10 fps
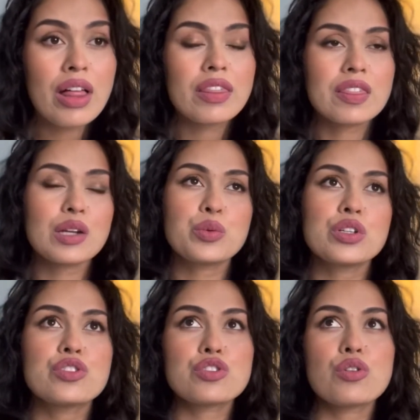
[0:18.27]
that will
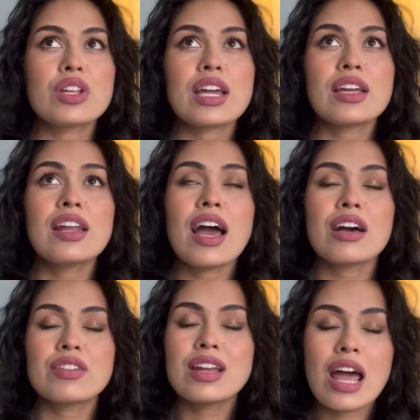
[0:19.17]
ensure that I can
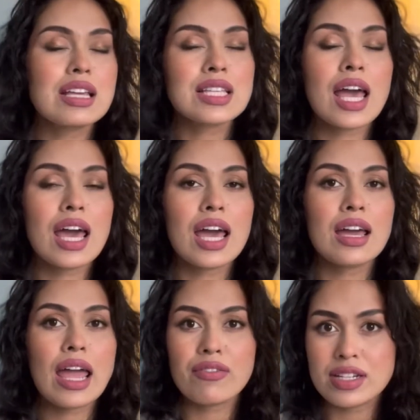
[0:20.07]
have nice hair
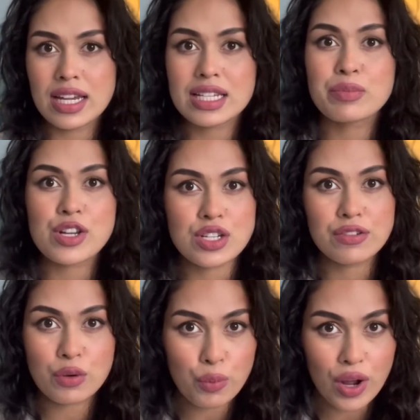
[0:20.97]
every day, especially
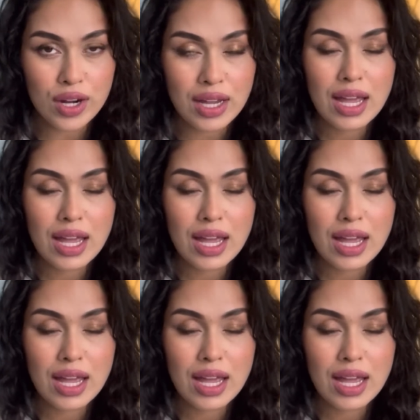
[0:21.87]
for work.